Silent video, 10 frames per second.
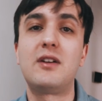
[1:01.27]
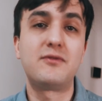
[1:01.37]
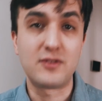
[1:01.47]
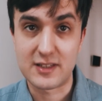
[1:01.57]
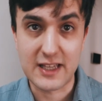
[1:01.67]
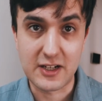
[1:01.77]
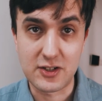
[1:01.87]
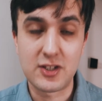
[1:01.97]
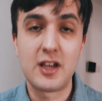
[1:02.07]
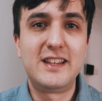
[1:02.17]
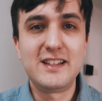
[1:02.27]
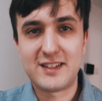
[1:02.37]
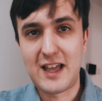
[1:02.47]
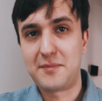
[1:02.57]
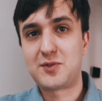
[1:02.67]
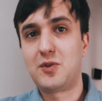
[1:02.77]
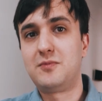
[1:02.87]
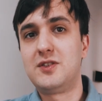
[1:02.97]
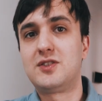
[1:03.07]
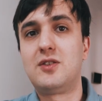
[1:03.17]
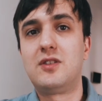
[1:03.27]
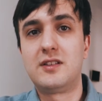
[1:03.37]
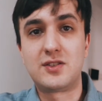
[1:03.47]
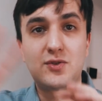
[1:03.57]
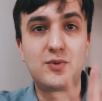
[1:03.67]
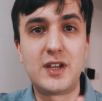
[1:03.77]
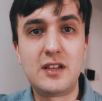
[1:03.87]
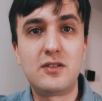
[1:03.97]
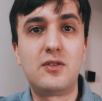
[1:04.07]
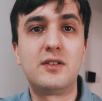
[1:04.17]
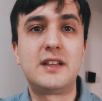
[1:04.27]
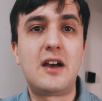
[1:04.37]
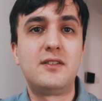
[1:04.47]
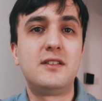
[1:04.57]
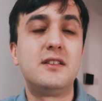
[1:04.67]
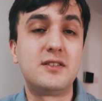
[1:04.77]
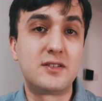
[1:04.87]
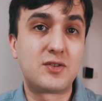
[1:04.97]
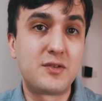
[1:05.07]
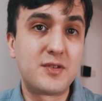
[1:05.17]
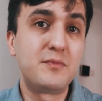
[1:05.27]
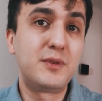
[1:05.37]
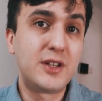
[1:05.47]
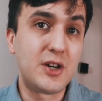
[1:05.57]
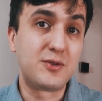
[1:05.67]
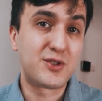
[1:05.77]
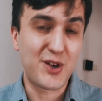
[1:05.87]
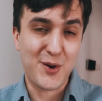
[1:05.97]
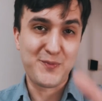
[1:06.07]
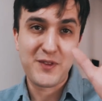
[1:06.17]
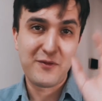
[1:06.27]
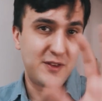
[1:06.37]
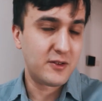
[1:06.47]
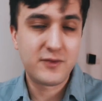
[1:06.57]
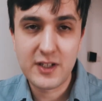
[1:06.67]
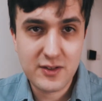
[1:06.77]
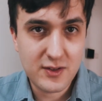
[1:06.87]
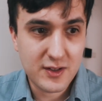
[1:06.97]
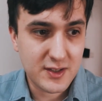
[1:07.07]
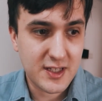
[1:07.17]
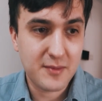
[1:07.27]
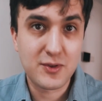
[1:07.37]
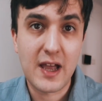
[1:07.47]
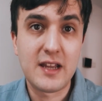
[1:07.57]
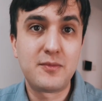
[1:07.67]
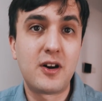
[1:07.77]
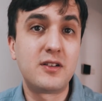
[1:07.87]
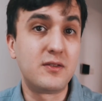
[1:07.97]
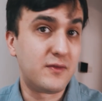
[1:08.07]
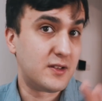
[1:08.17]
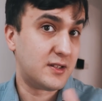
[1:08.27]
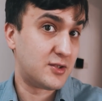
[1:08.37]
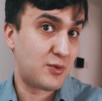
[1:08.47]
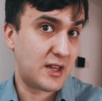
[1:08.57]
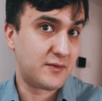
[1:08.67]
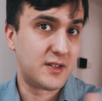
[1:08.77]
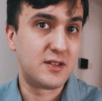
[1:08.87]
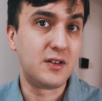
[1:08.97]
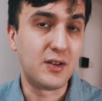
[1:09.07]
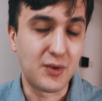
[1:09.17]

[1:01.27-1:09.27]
reference letters. These steps will be shown on the screen or down in the description below. So feel free to skip to any part you feel is relevant to